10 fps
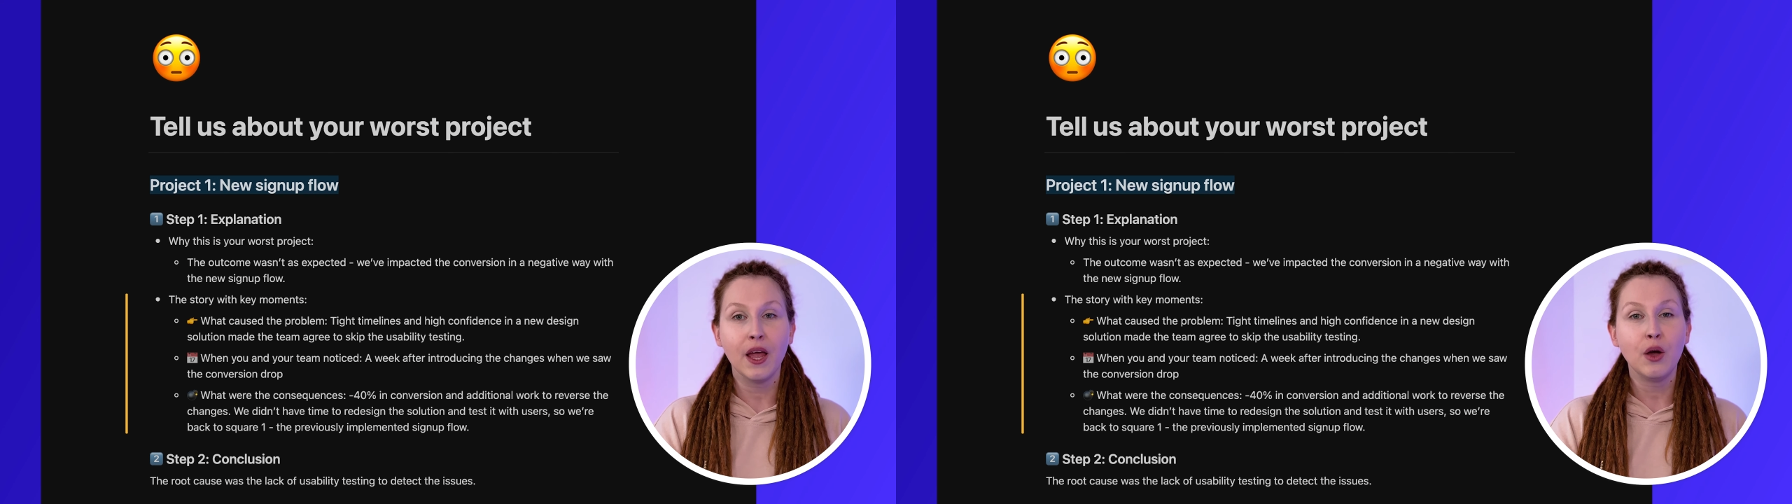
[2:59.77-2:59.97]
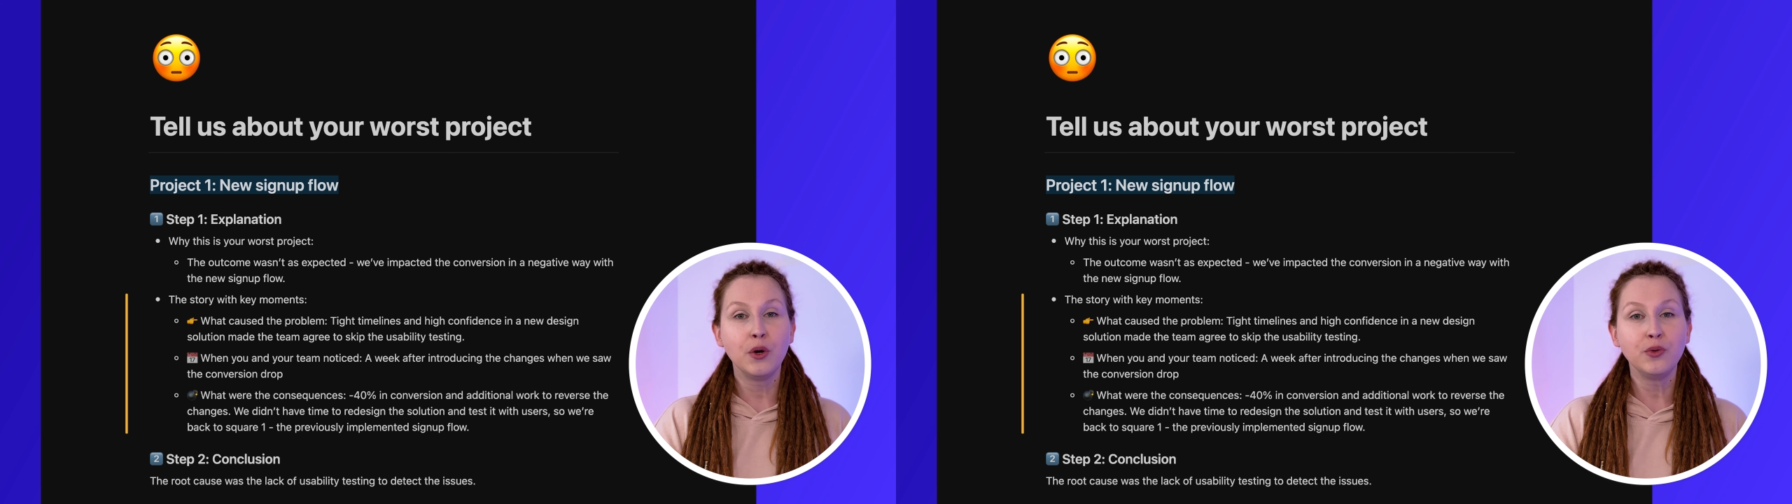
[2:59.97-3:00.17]

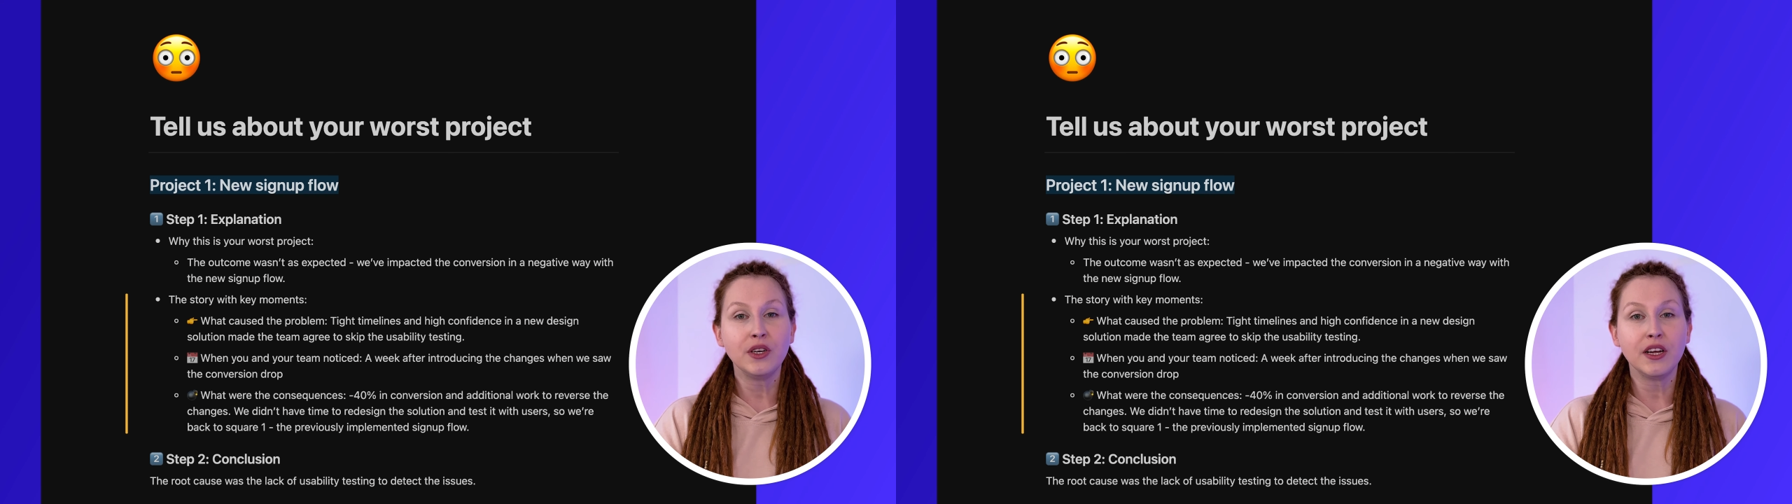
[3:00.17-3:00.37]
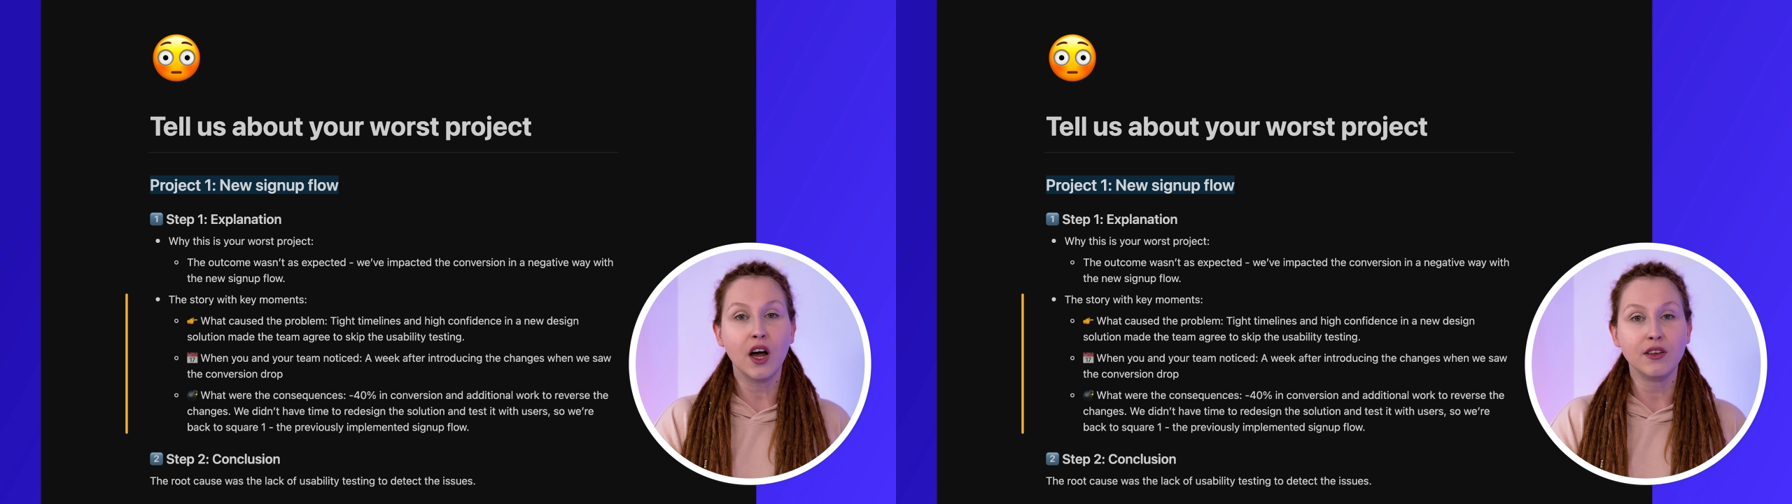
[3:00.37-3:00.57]
What were
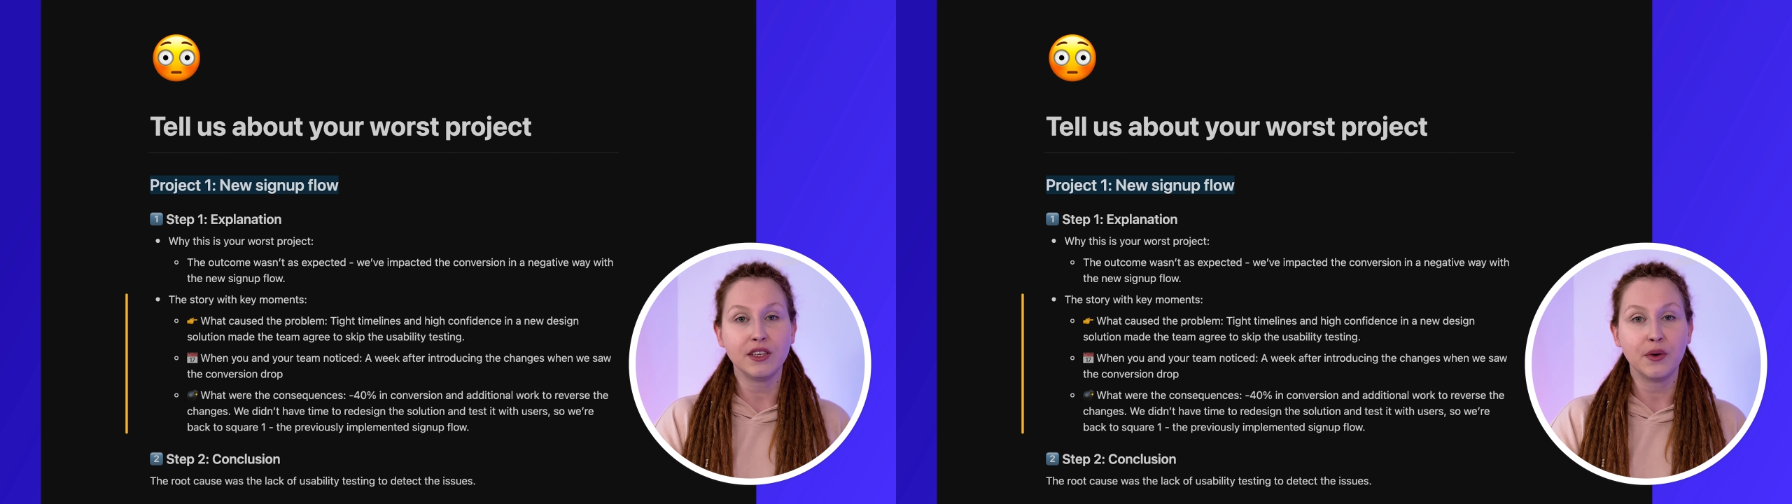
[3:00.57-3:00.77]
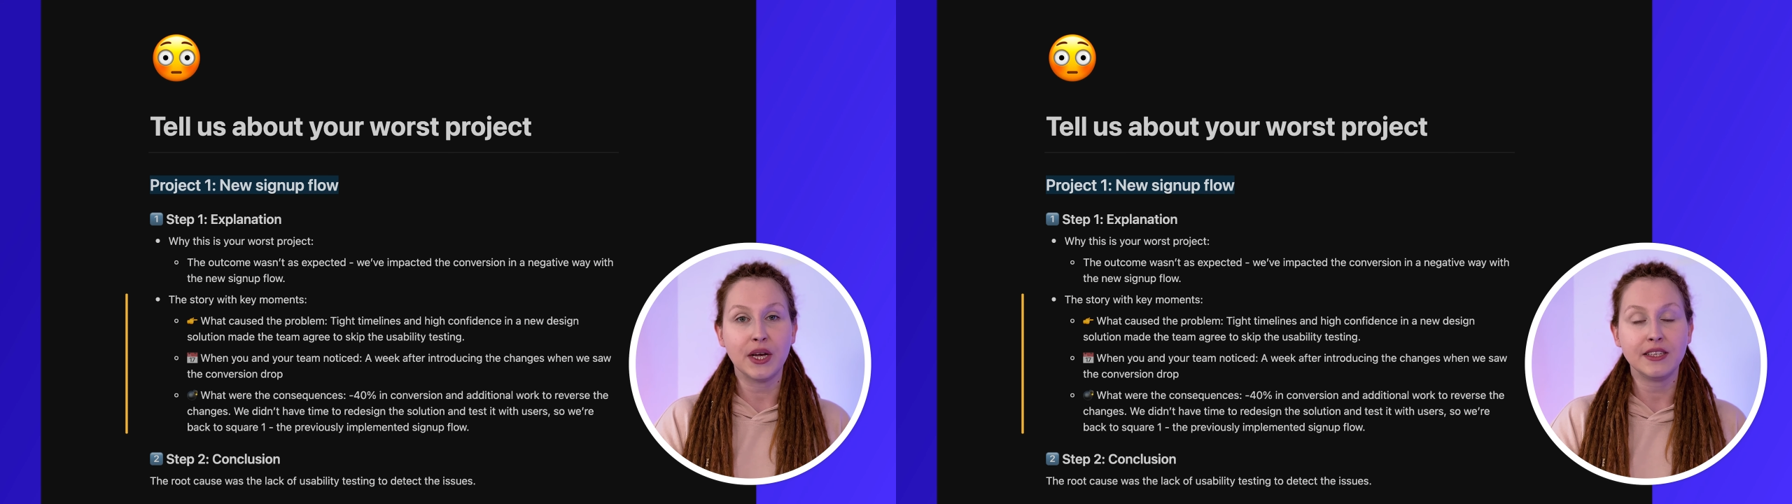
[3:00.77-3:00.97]
the
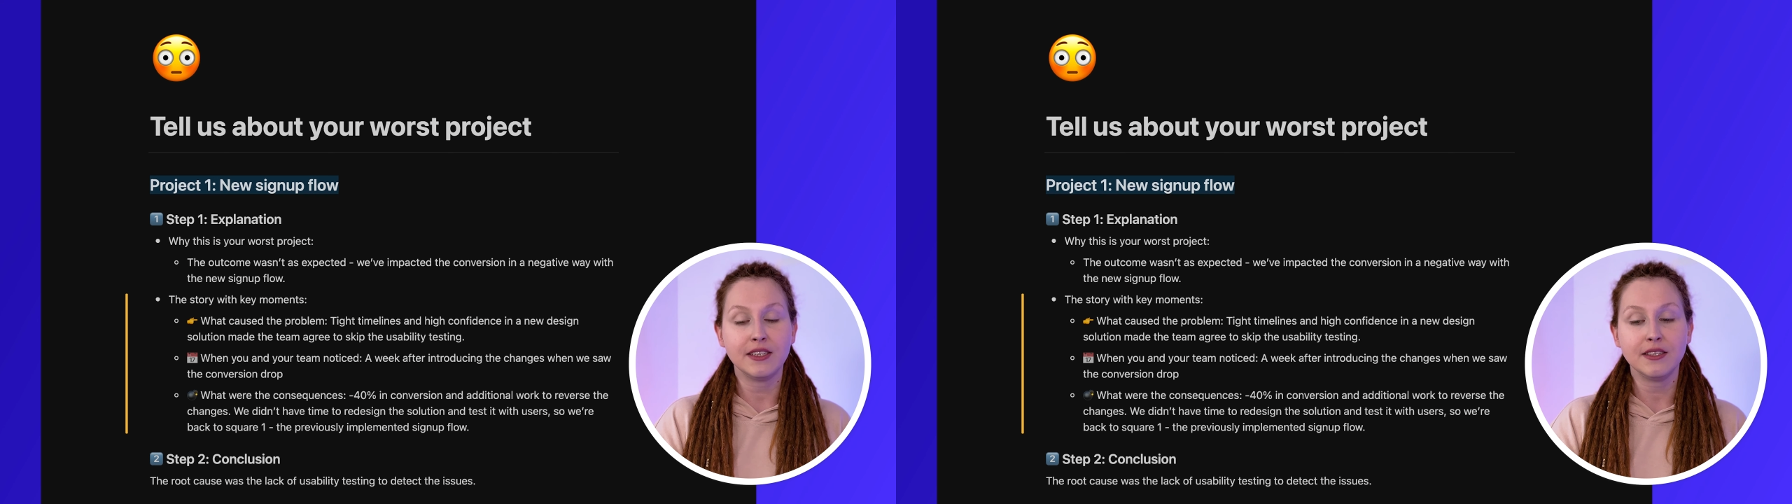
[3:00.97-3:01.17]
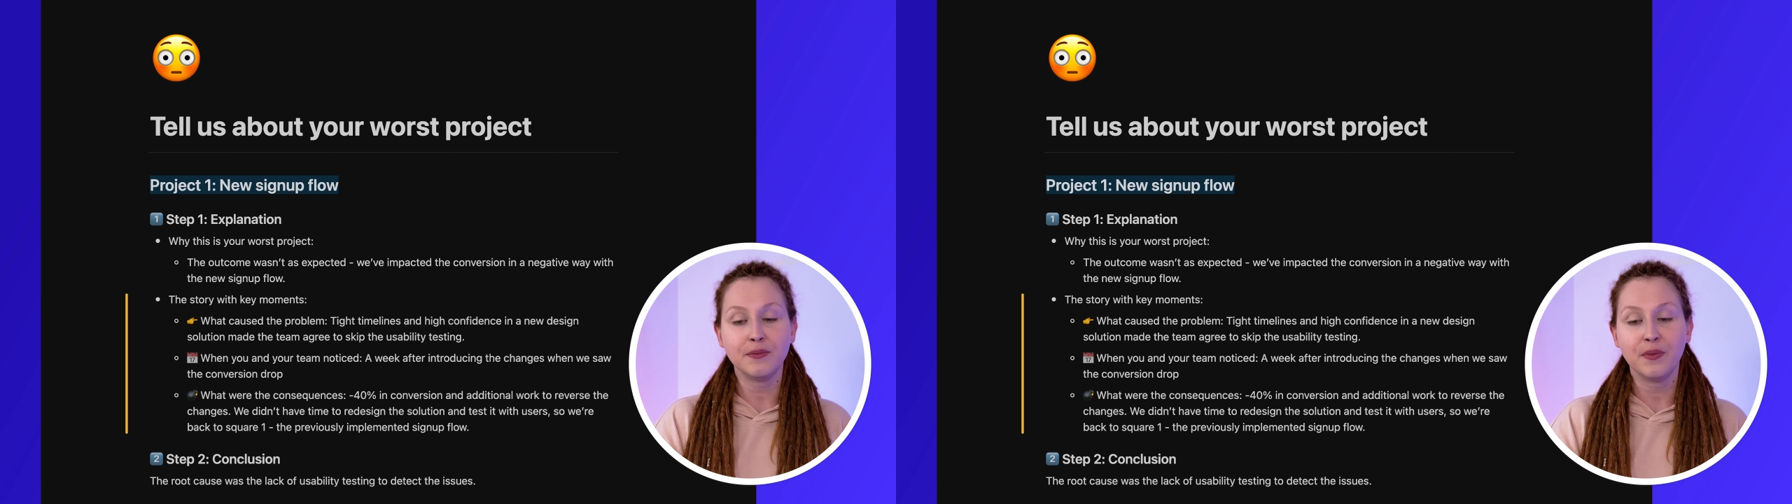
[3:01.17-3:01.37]
consequences?